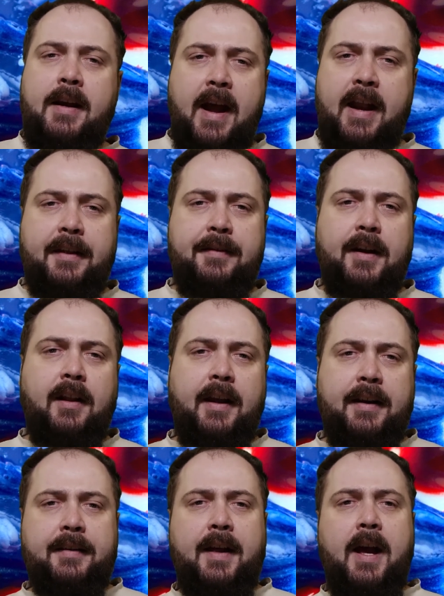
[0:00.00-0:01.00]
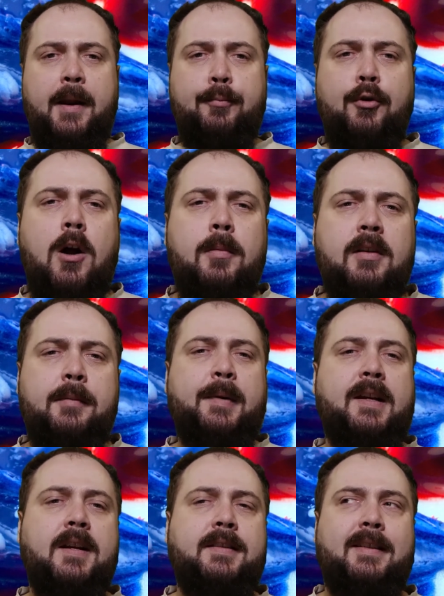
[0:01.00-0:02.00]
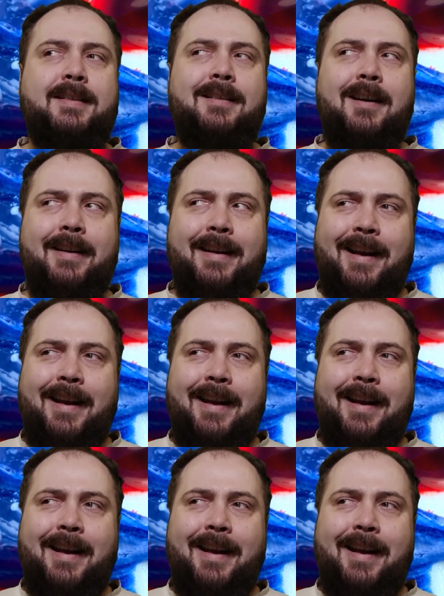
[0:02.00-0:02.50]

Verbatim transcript: anything like that. Probably because it's not